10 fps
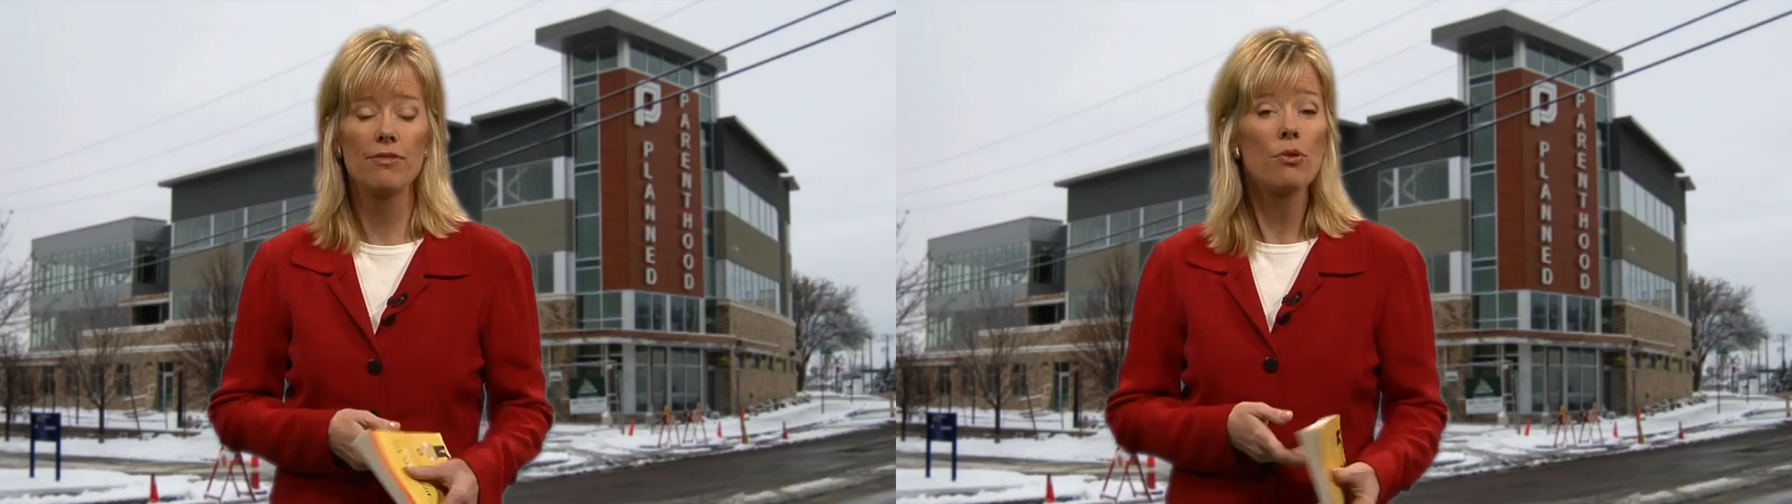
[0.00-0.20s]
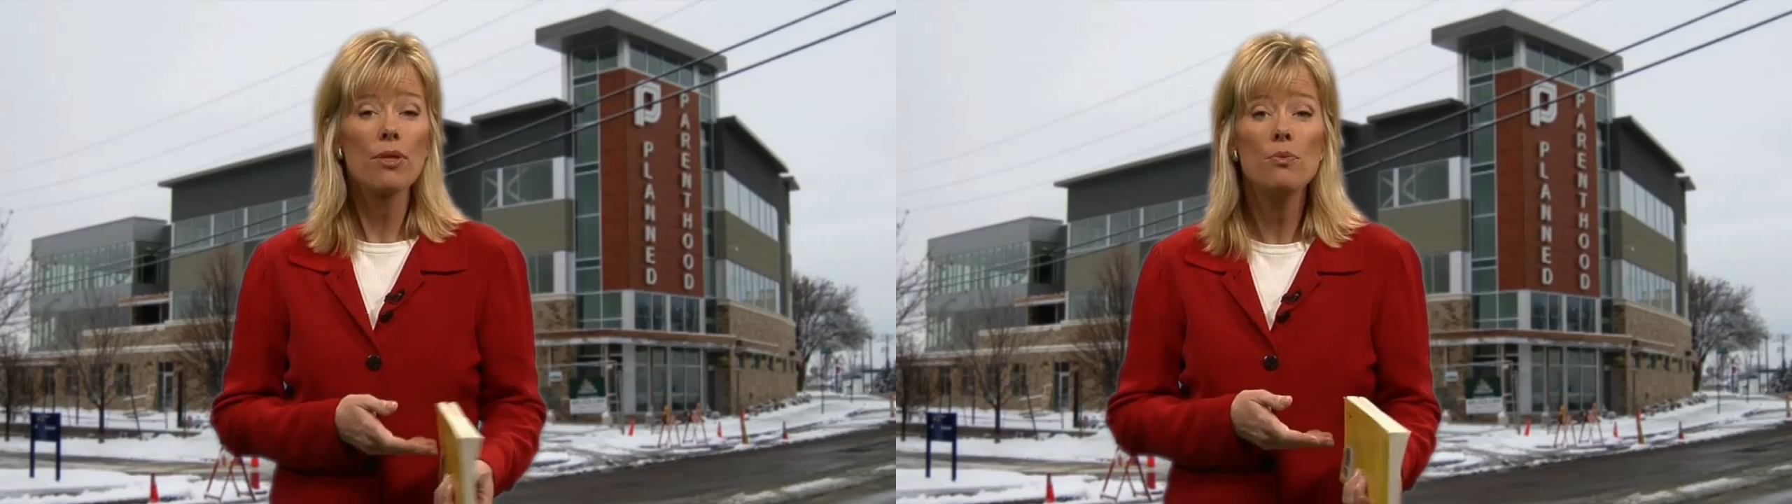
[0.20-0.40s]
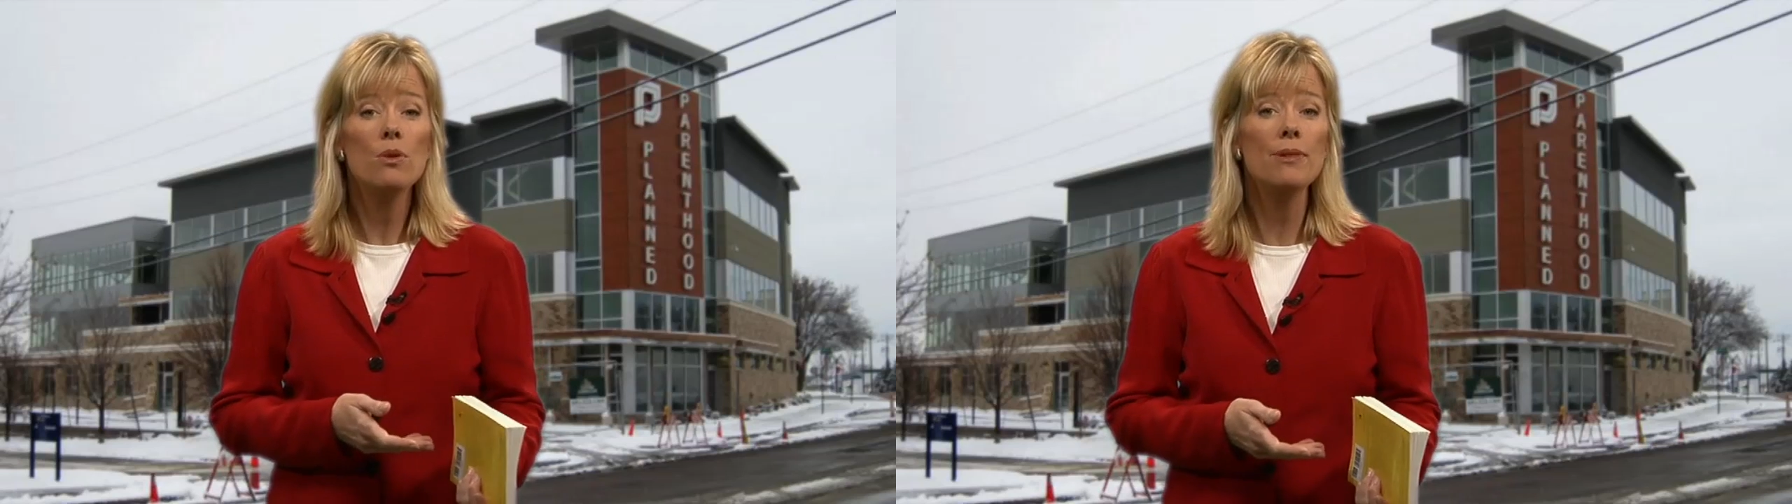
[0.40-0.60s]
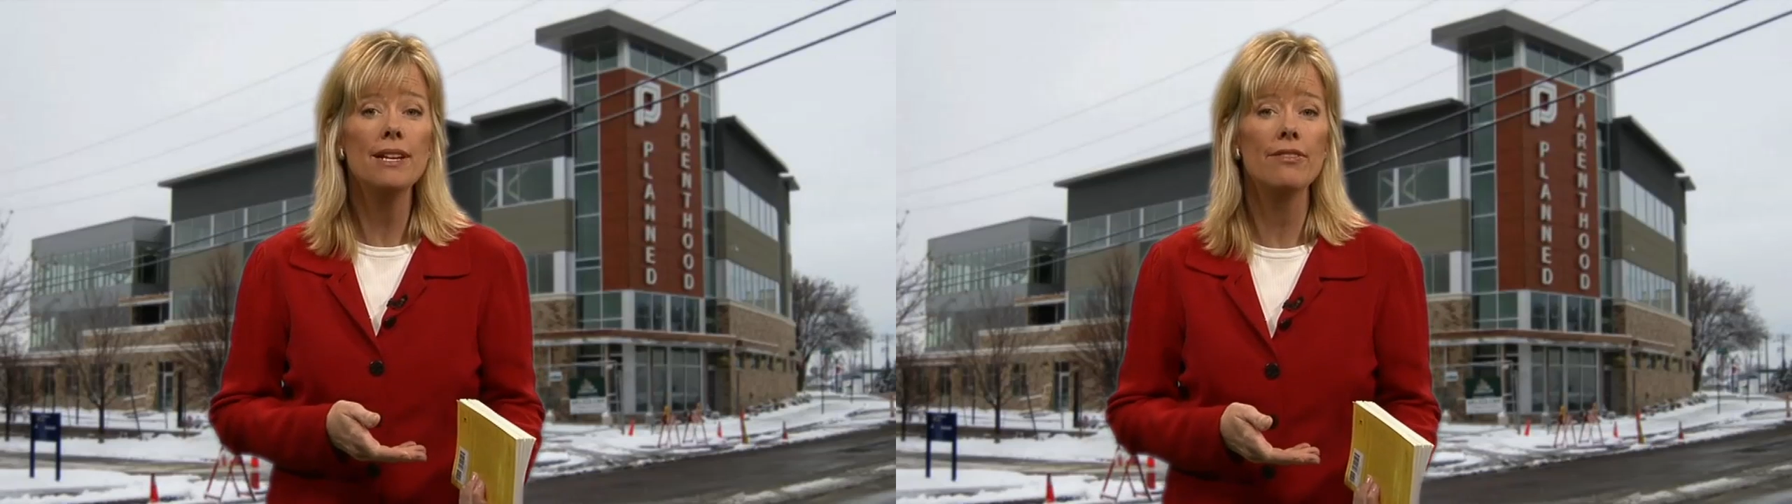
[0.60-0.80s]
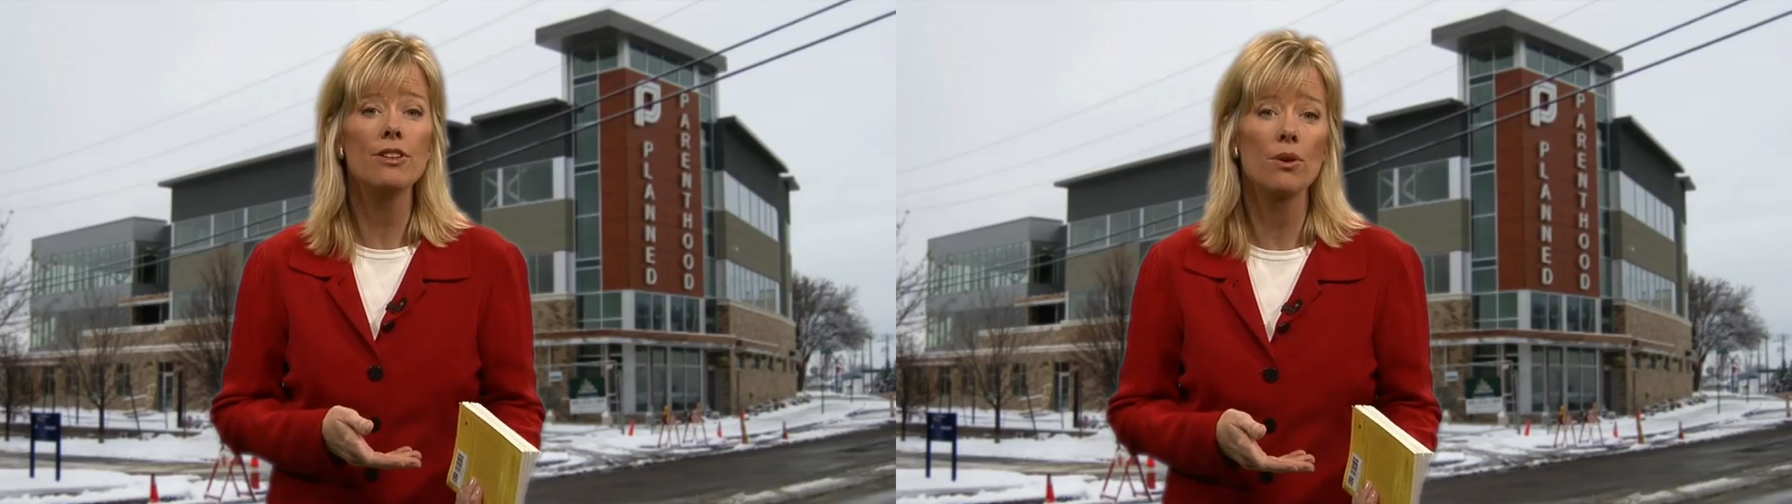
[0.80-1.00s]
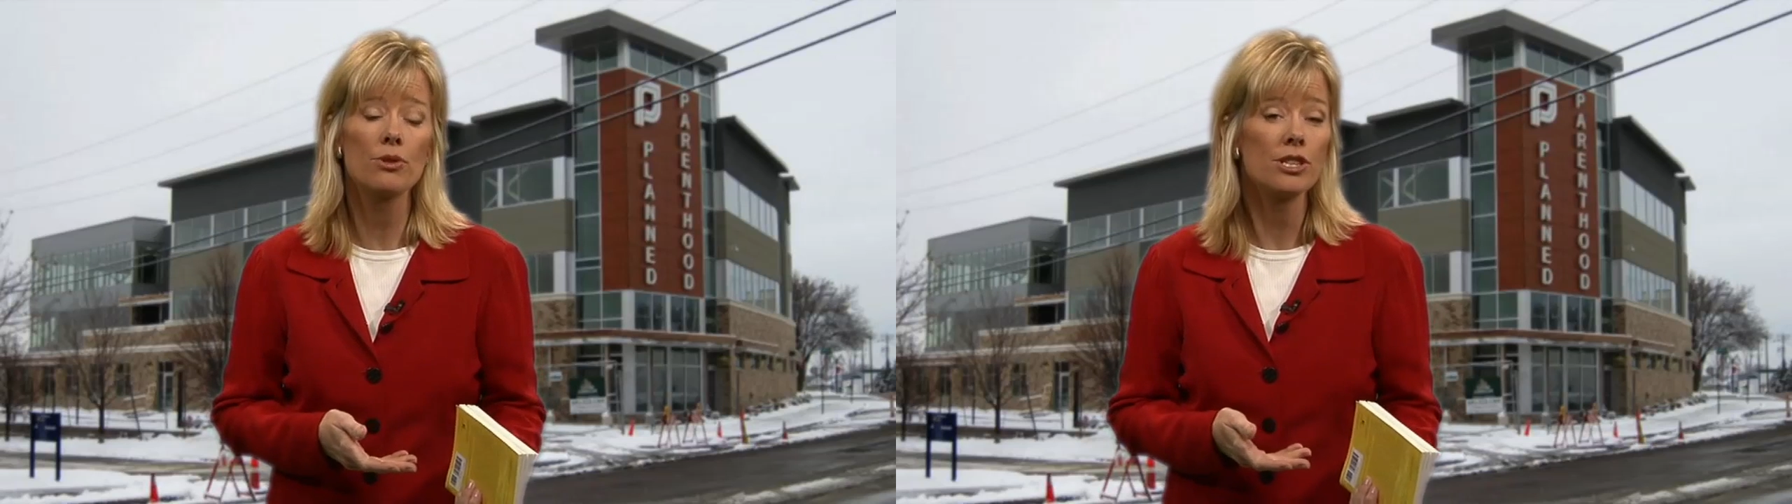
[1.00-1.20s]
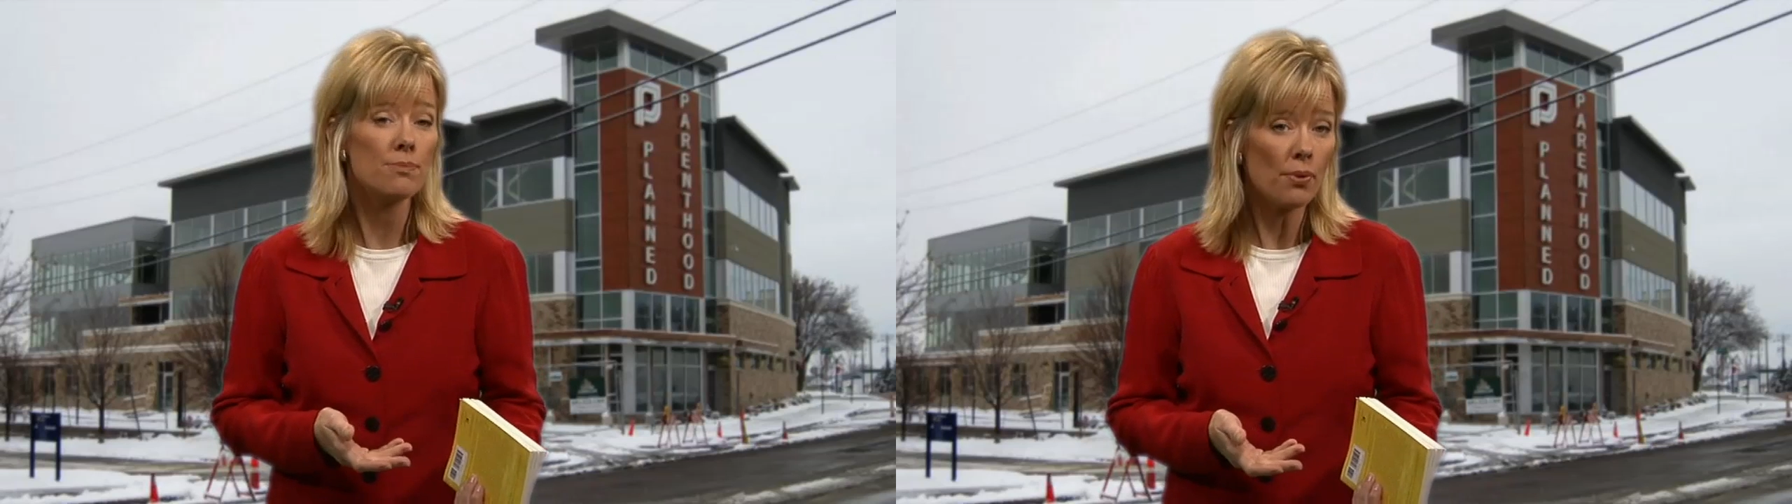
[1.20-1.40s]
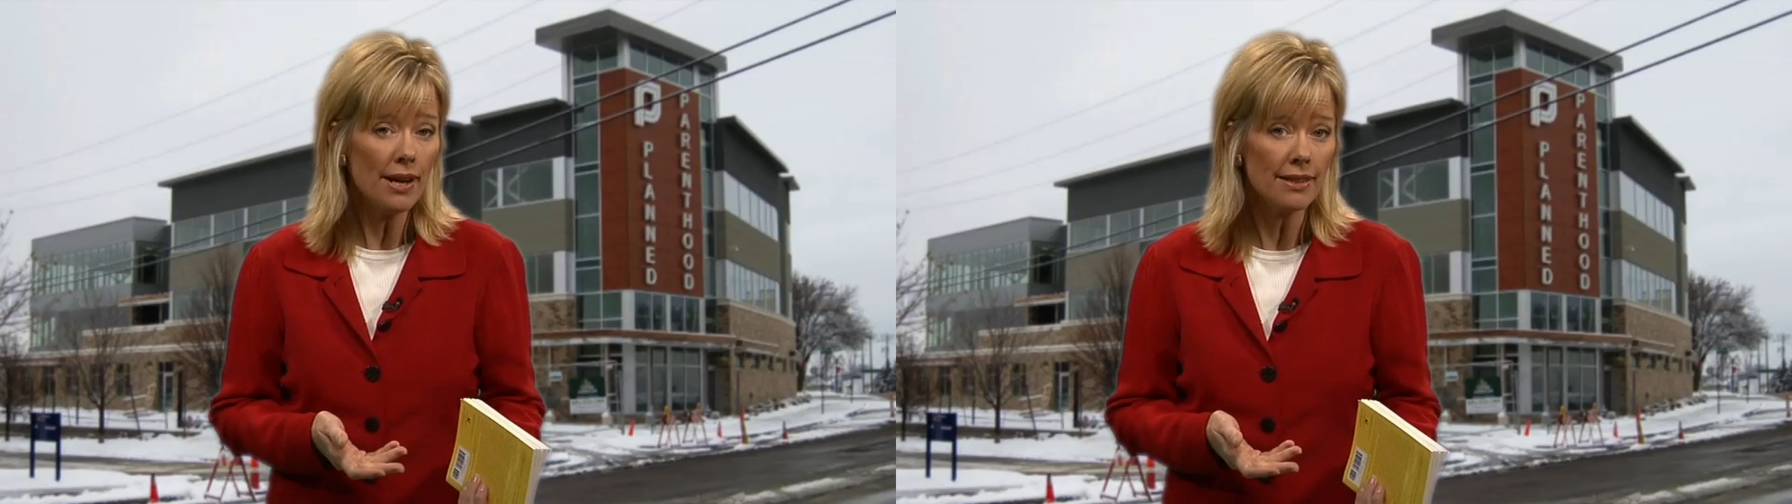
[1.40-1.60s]
before the woman even knows she's
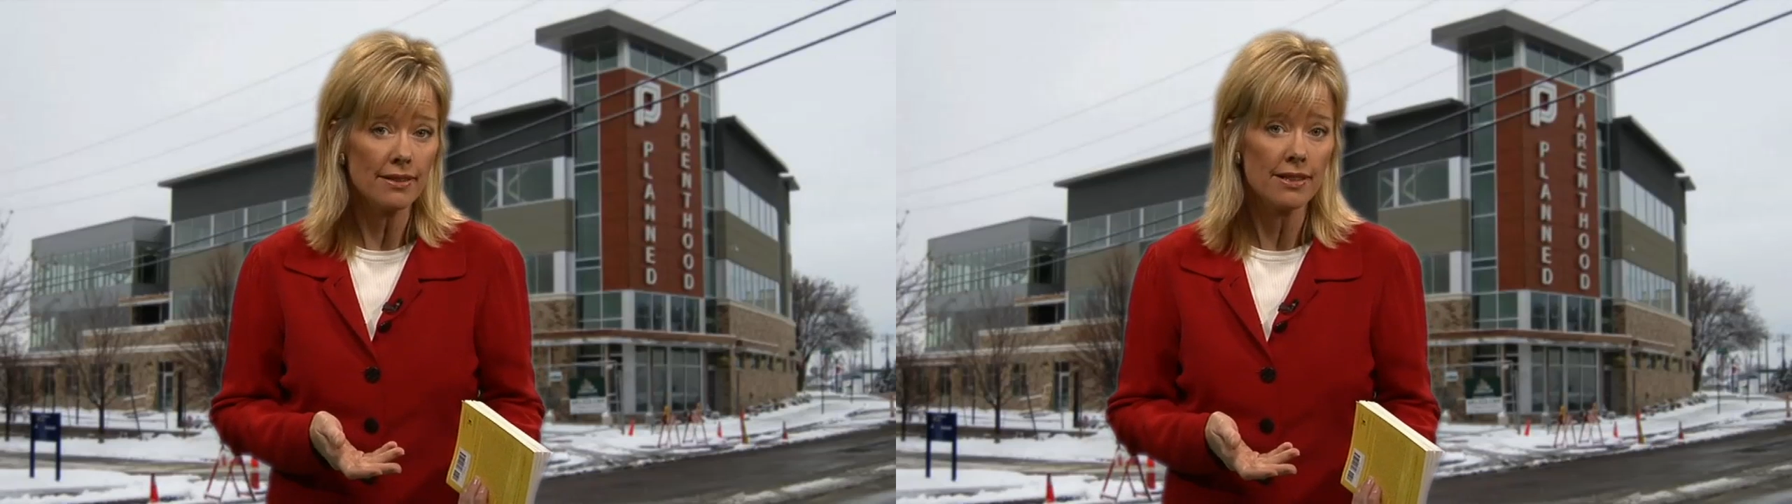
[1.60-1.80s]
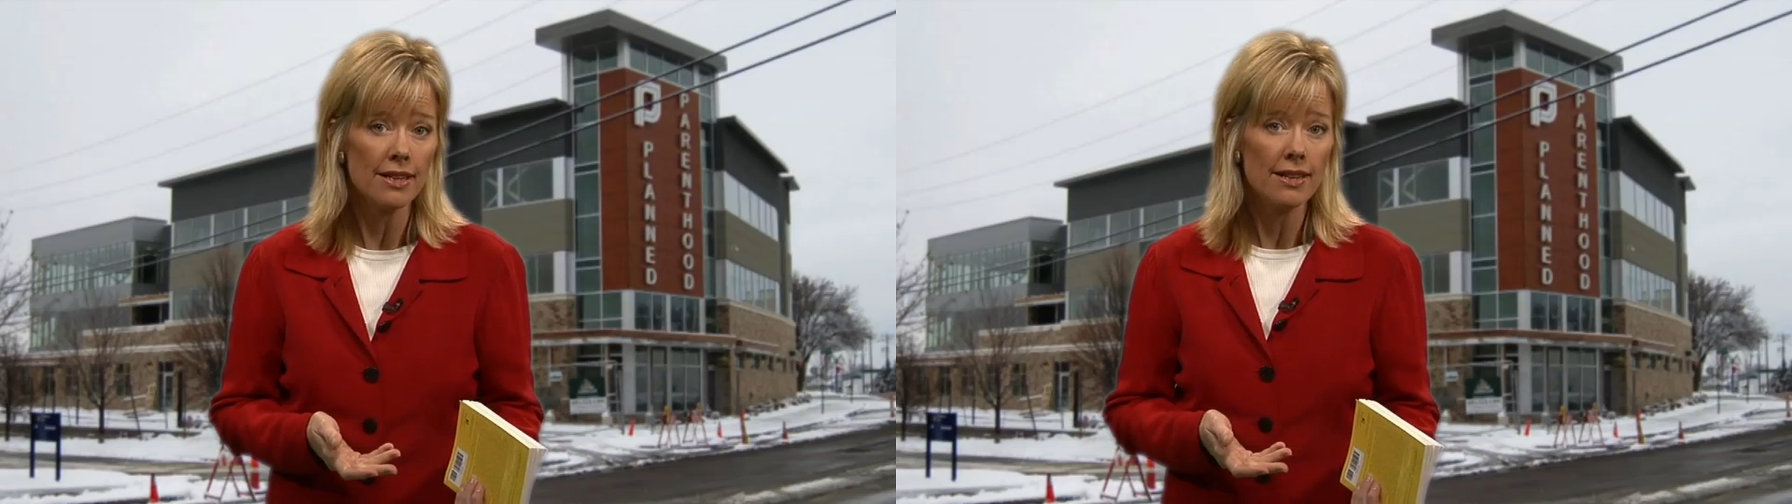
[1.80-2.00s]
pregnant.